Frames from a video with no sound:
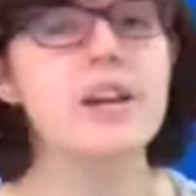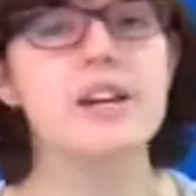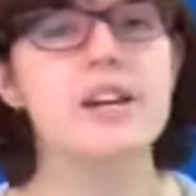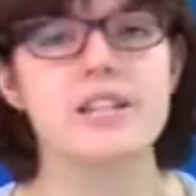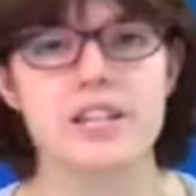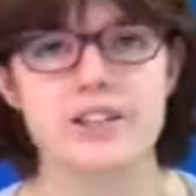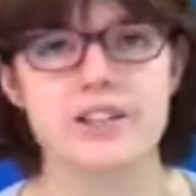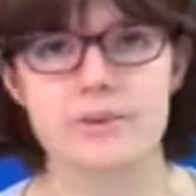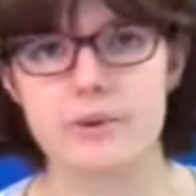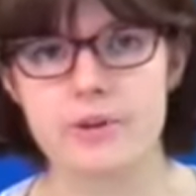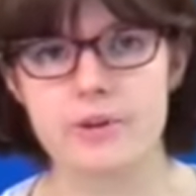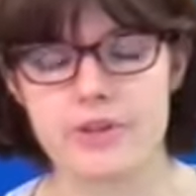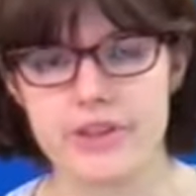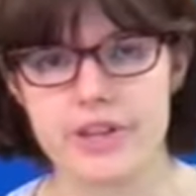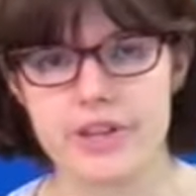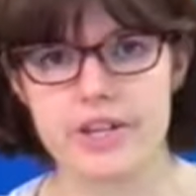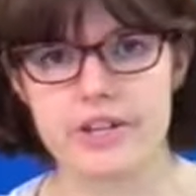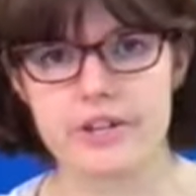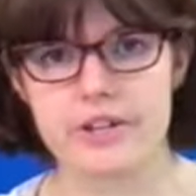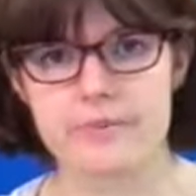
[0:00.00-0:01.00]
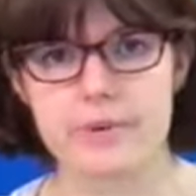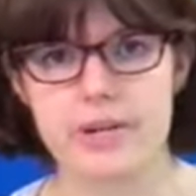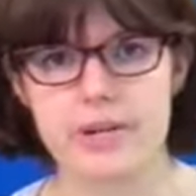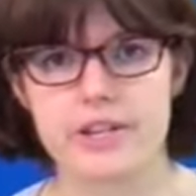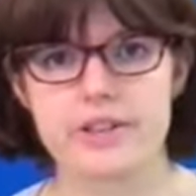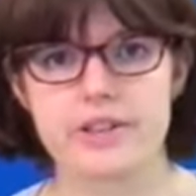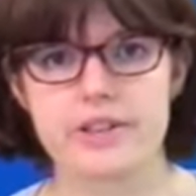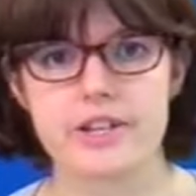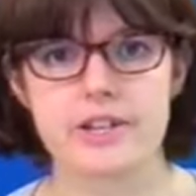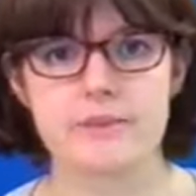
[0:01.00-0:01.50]
Now, the one thing
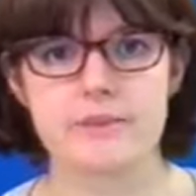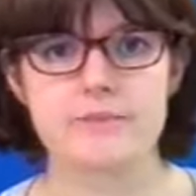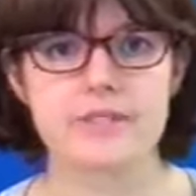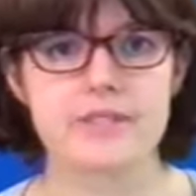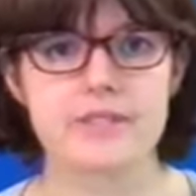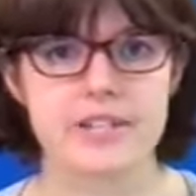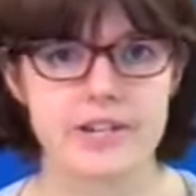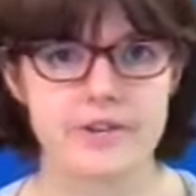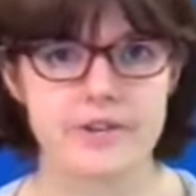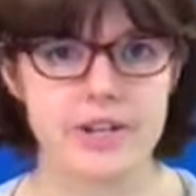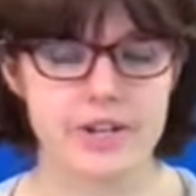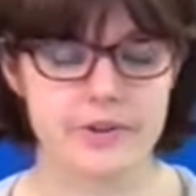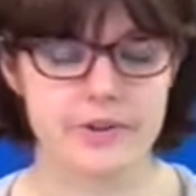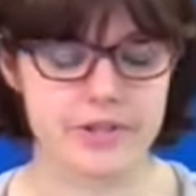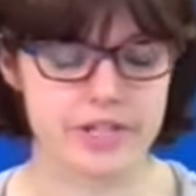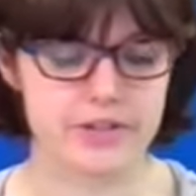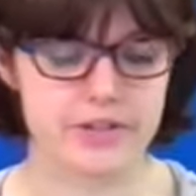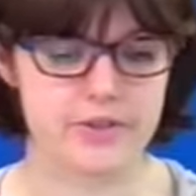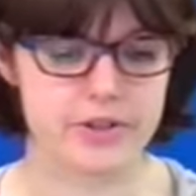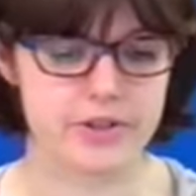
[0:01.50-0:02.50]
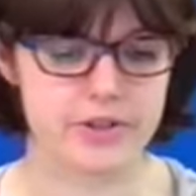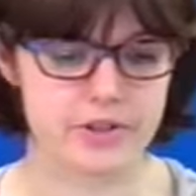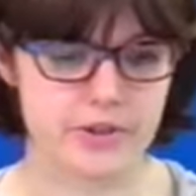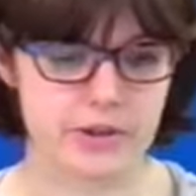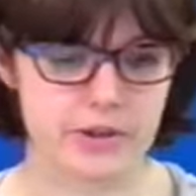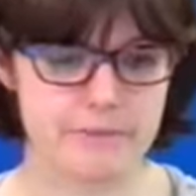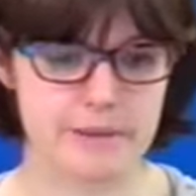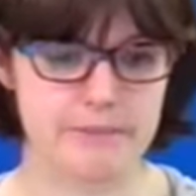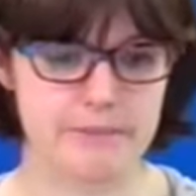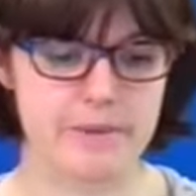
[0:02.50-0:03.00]
with scenario interviews to
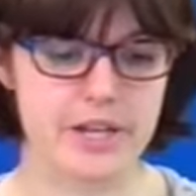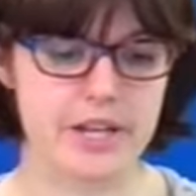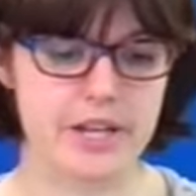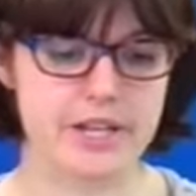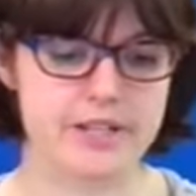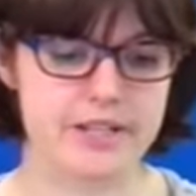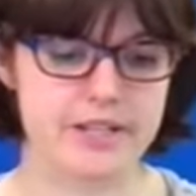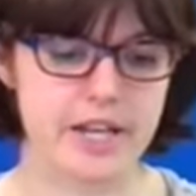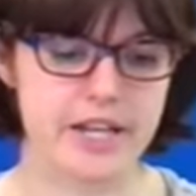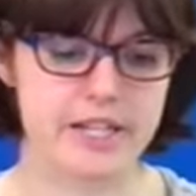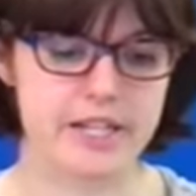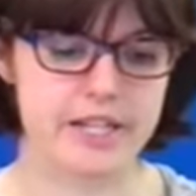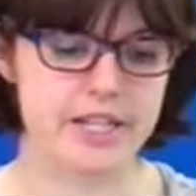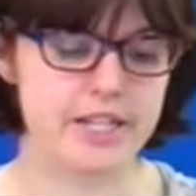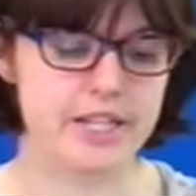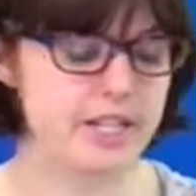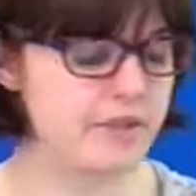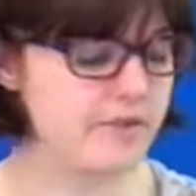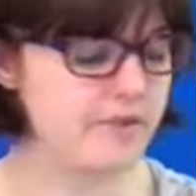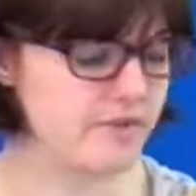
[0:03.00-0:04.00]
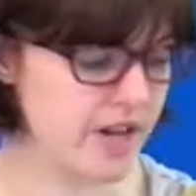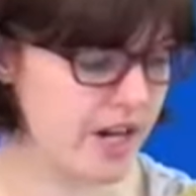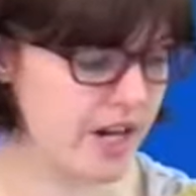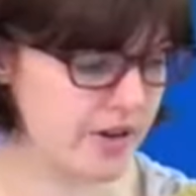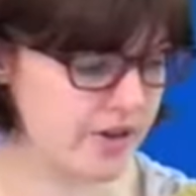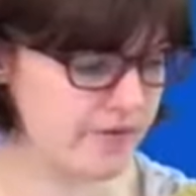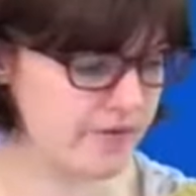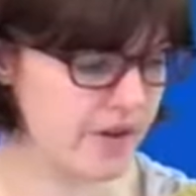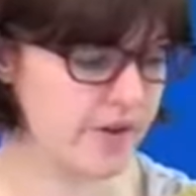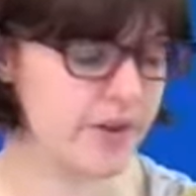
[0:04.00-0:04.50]
remember is that it is
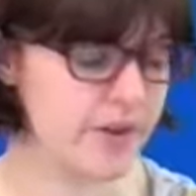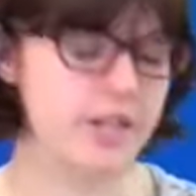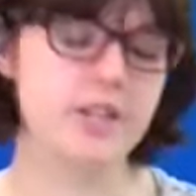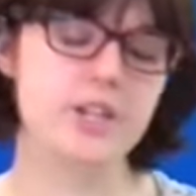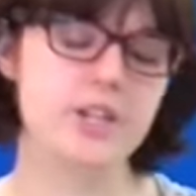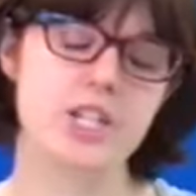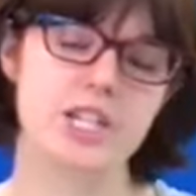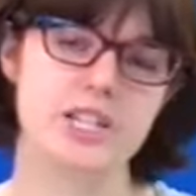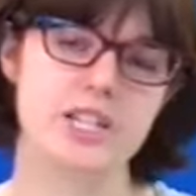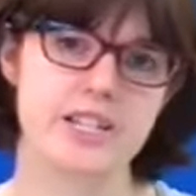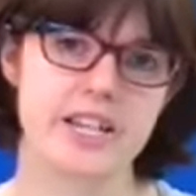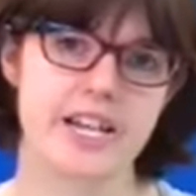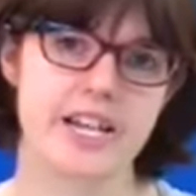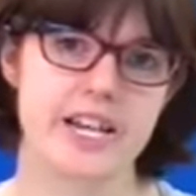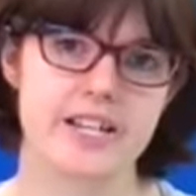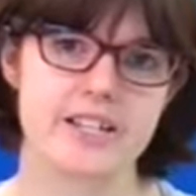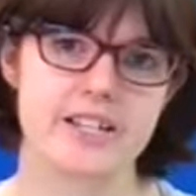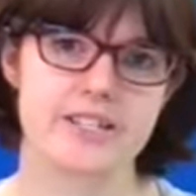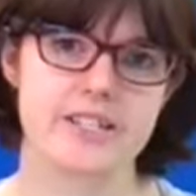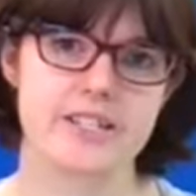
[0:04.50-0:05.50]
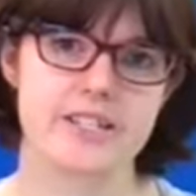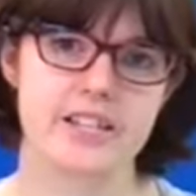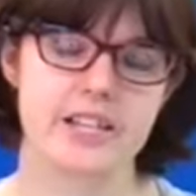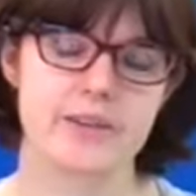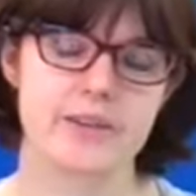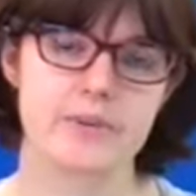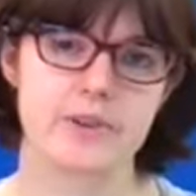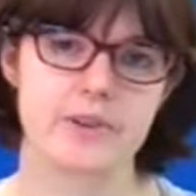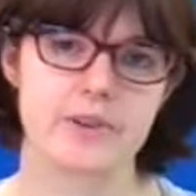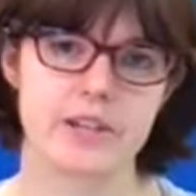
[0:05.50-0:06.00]
very, very usually the case that they
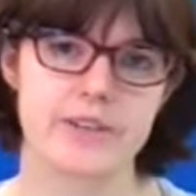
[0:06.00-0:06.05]
will,